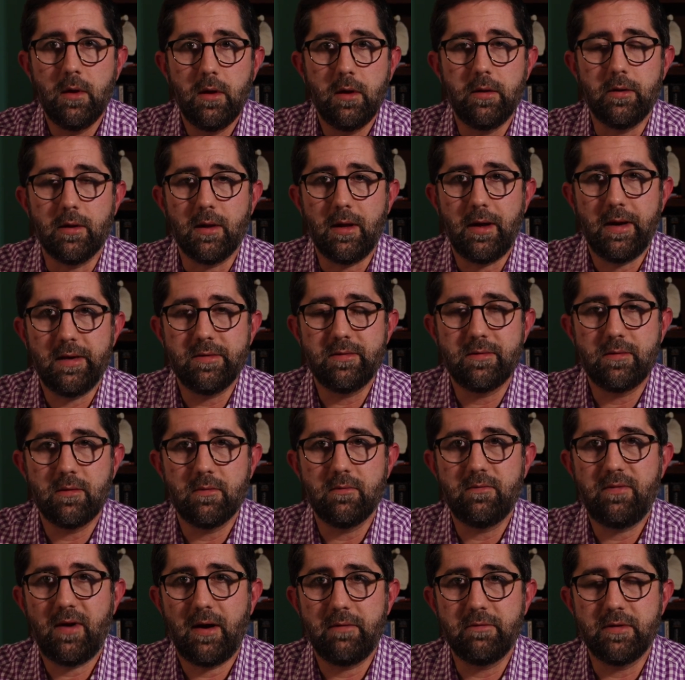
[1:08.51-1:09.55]
in the last
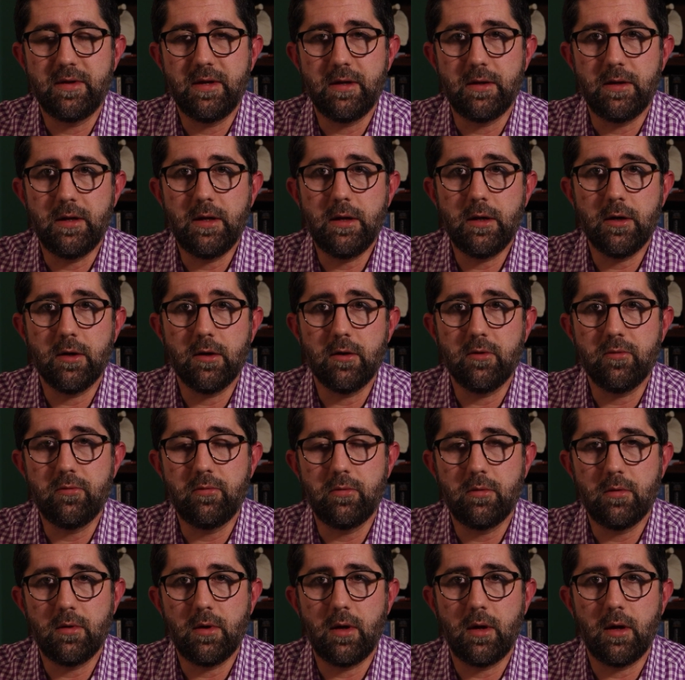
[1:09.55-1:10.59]
5 to 10 years,
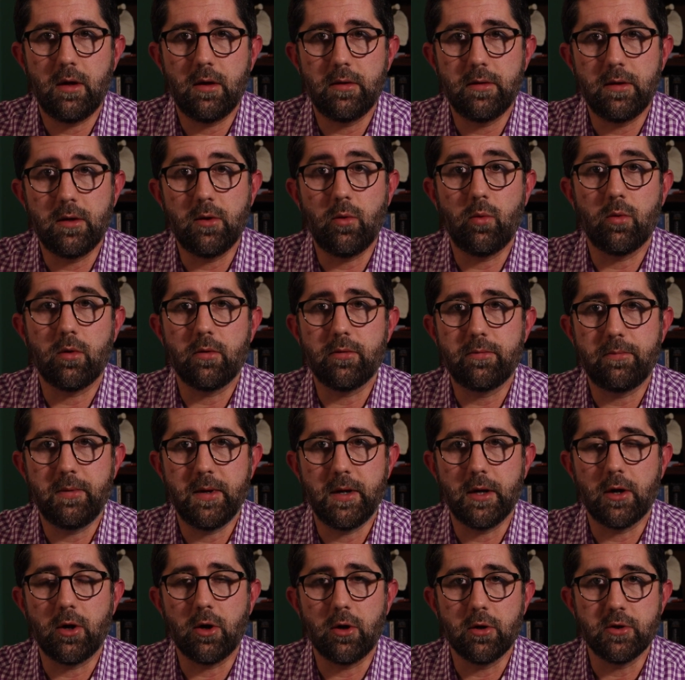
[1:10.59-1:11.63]
the
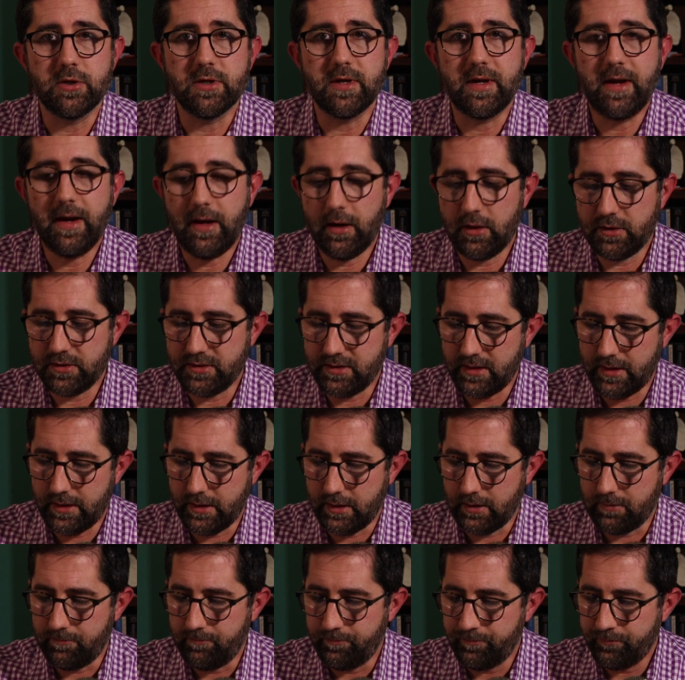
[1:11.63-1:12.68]
orthopedic urgent care
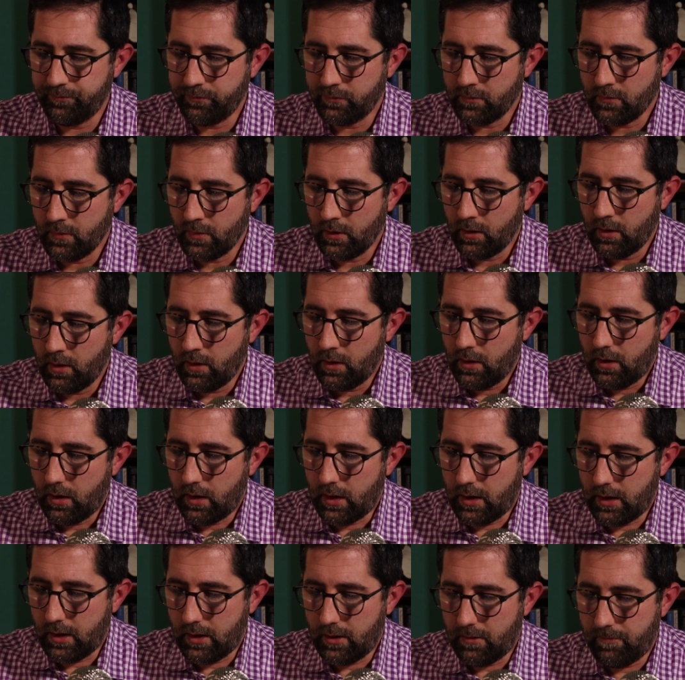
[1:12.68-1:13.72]
setting.
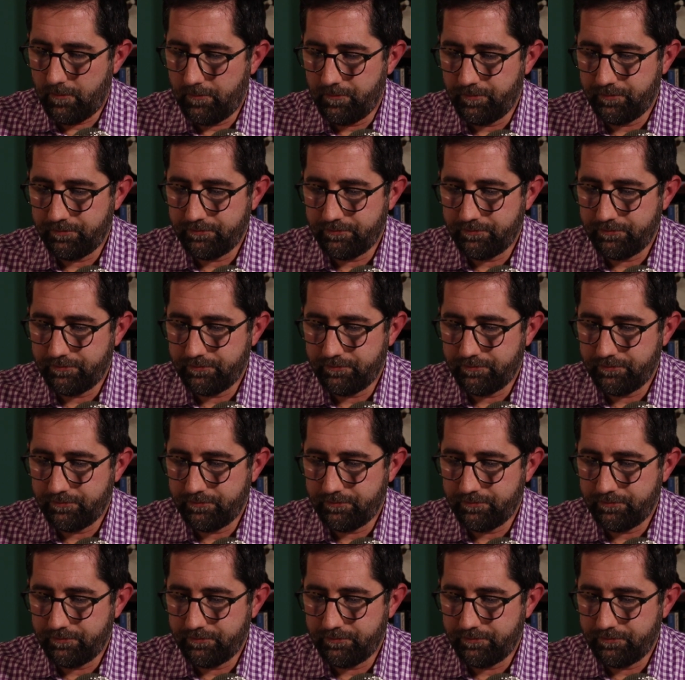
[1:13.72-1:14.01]
Many